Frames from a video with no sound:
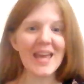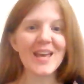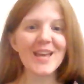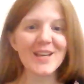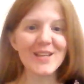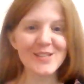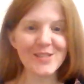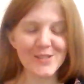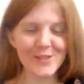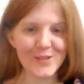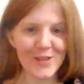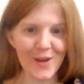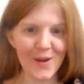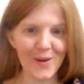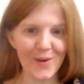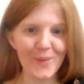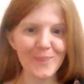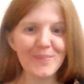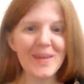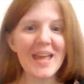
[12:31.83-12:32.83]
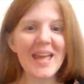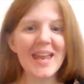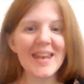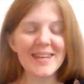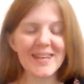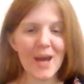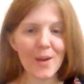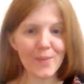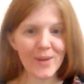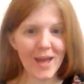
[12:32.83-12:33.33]
So,
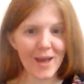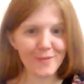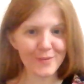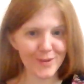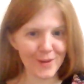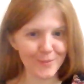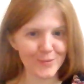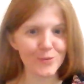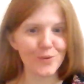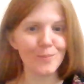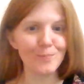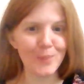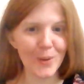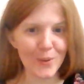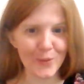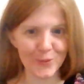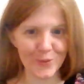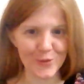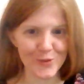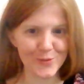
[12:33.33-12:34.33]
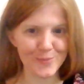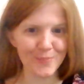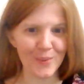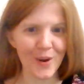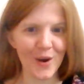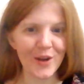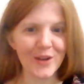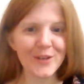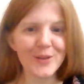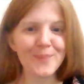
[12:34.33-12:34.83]
now we have come to a bonus
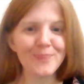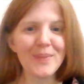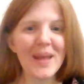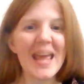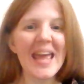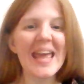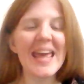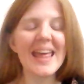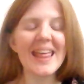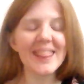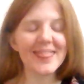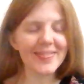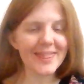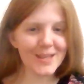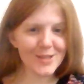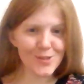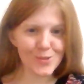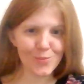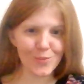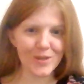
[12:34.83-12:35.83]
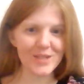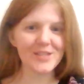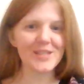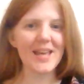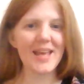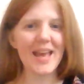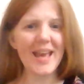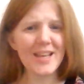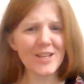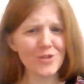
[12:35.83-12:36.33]
part. This one is
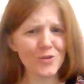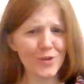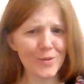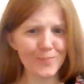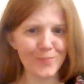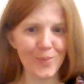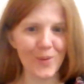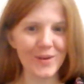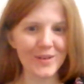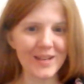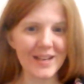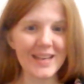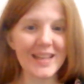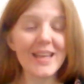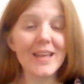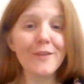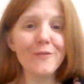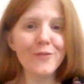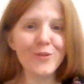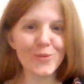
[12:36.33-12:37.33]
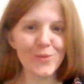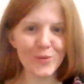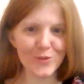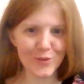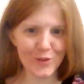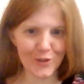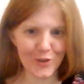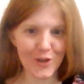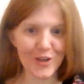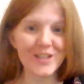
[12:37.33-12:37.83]
extra important if you want to
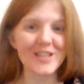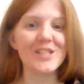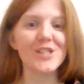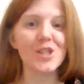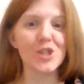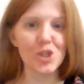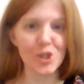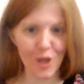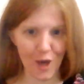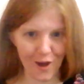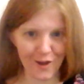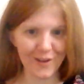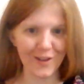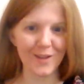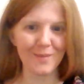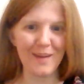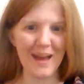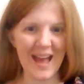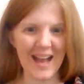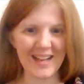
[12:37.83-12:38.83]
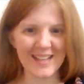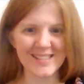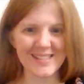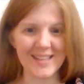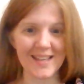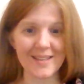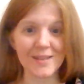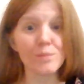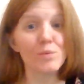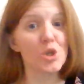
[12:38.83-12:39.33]
learn the Stockholm
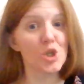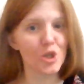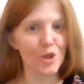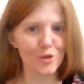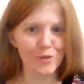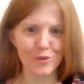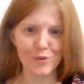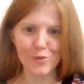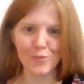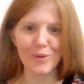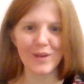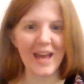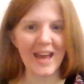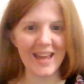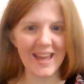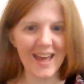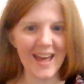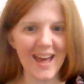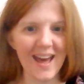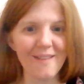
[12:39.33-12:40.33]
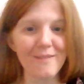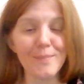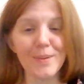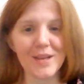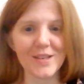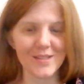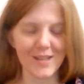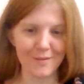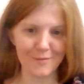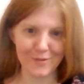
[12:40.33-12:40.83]
accent, which is also the one I have
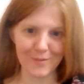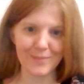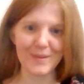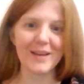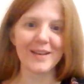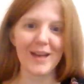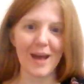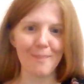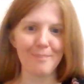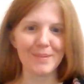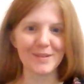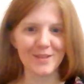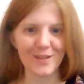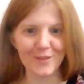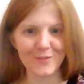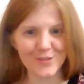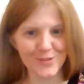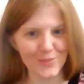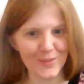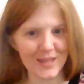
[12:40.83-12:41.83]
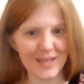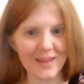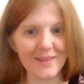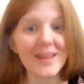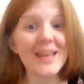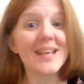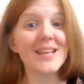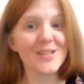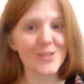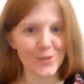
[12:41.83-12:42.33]
because I'm from the capital of Sweden,
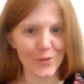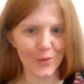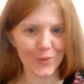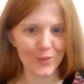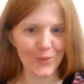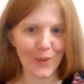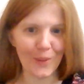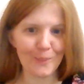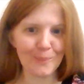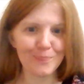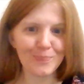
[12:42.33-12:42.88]
Stockholm.